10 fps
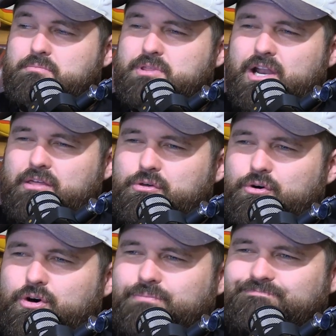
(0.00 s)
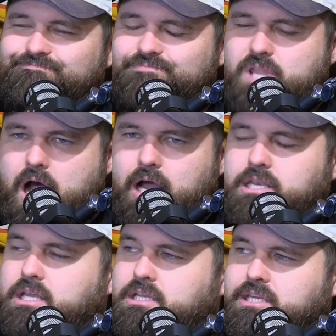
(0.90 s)
But then I thought, no, I
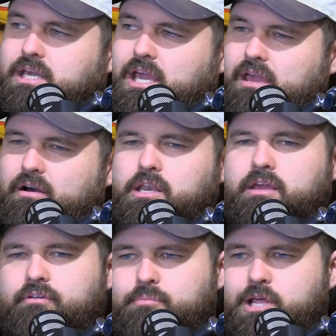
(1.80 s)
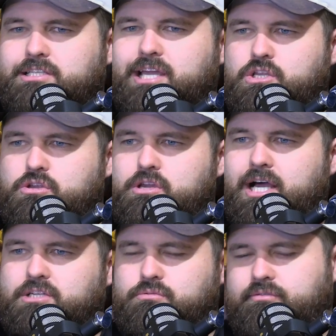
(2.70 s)
need to get... if I'm going to take a
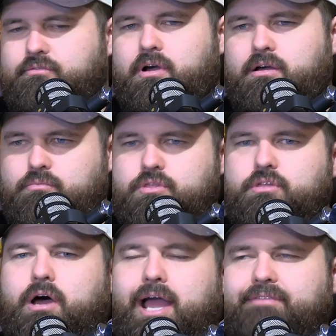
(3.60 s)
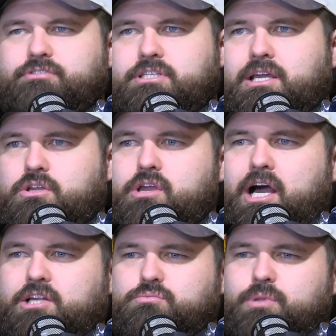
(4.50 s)
Newcastle... I have to take a
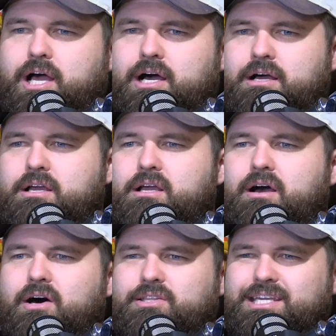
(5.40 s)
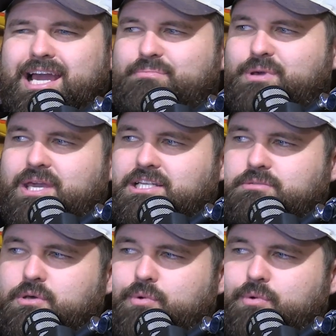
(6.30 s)
Newcastle player. I think KP has to be the one.